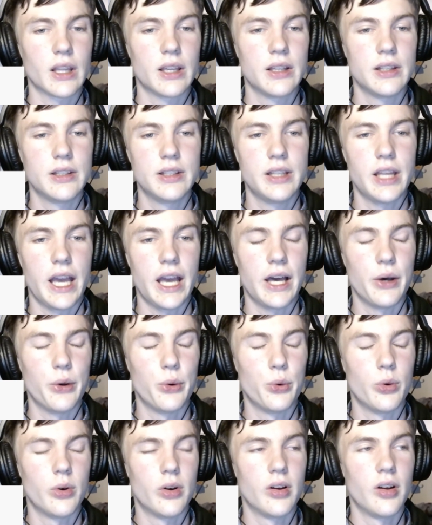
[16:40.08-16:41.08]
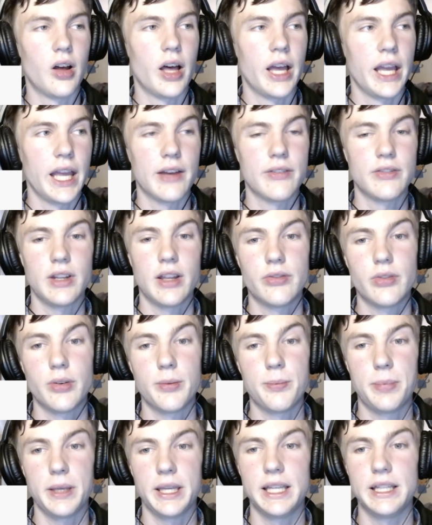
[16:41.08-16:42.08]
Now, I have never
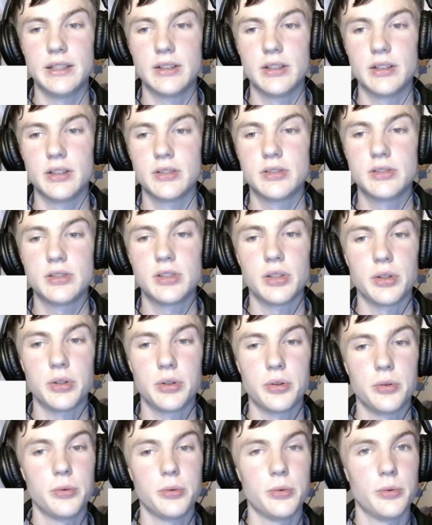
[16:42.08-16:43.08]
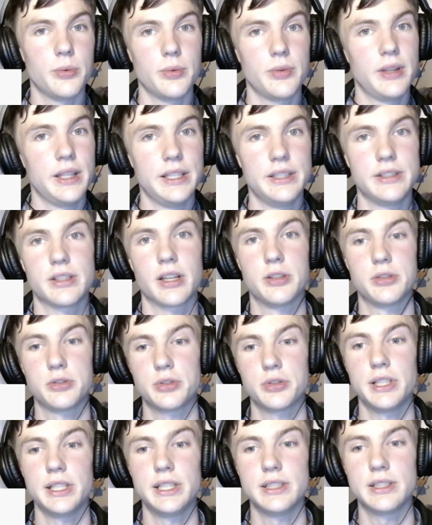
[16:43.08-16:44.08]
been to these
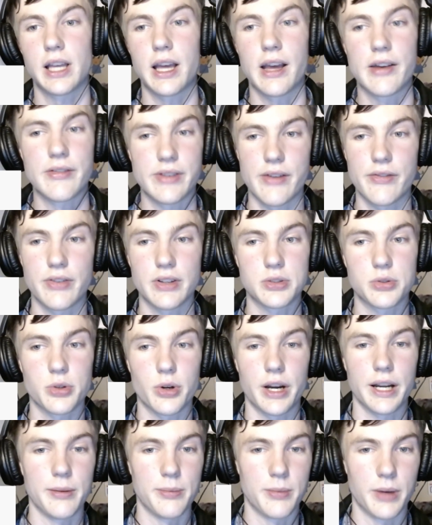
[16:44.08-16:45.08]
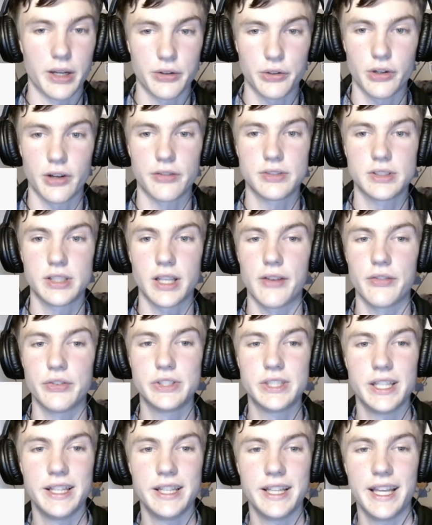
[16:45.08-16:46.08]
countries. I've never tried Minecraft servers
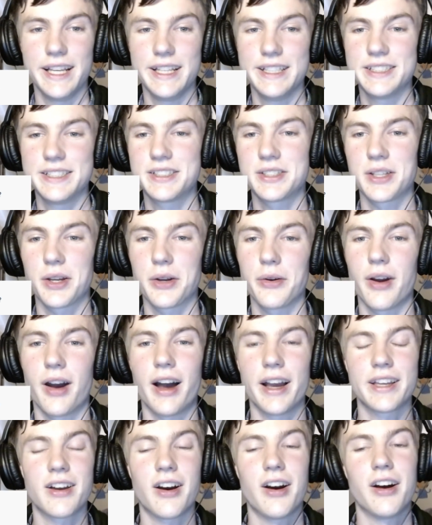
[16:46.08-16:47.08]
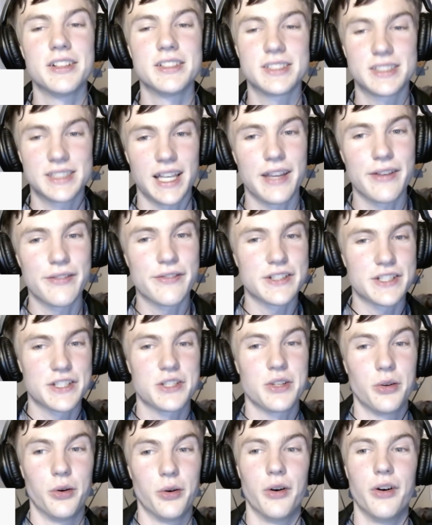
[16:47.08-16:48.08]
in these, so I can't say for
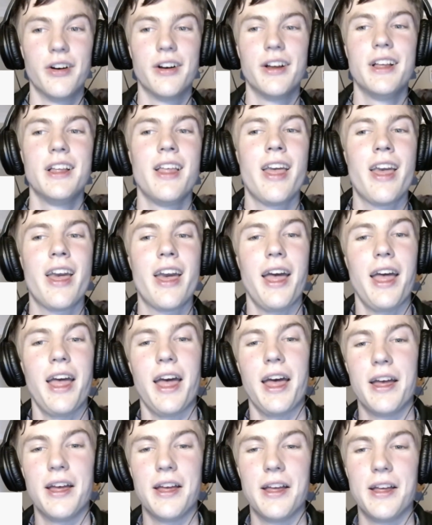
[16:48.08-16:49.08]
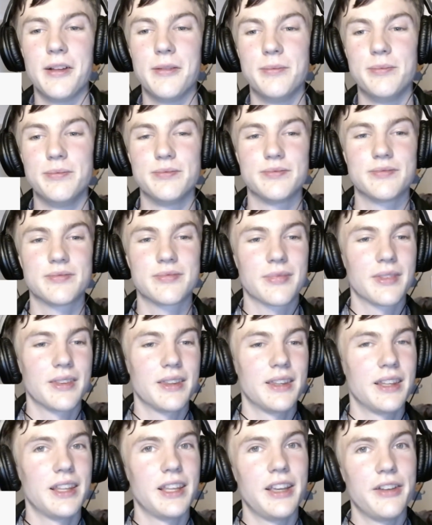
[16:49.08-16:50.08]
sure.
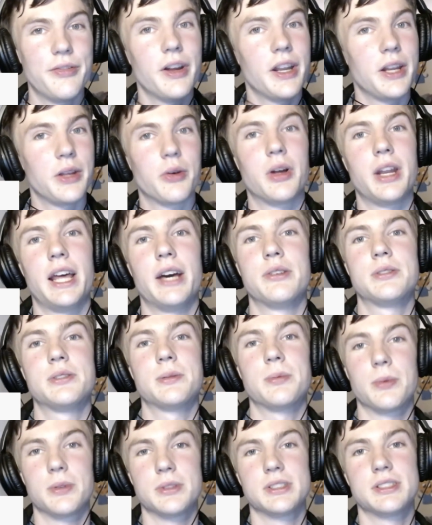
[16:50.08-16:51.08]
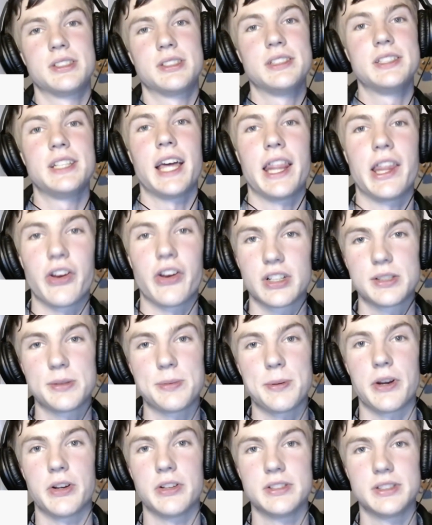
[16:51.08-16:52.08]
If anyone else wants to share their
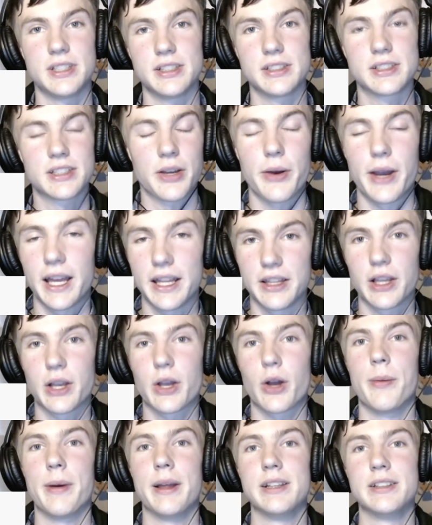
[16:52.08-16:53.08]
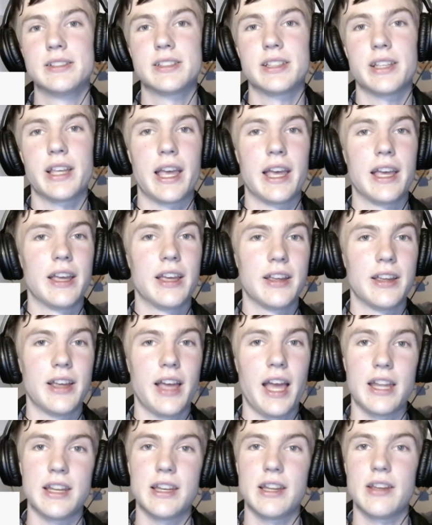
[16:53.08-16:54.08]
experiences, go ahead in the comments,
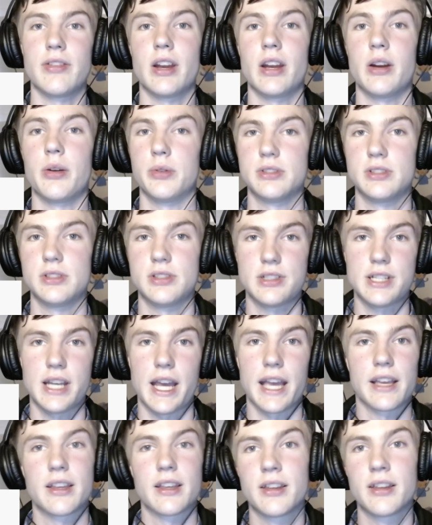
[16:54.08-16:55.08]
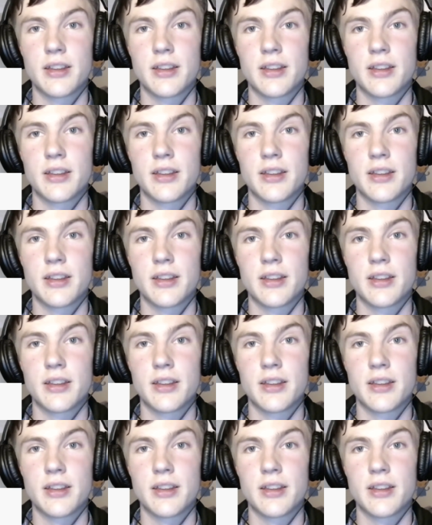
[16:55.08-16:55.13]
and if anyone wants to check,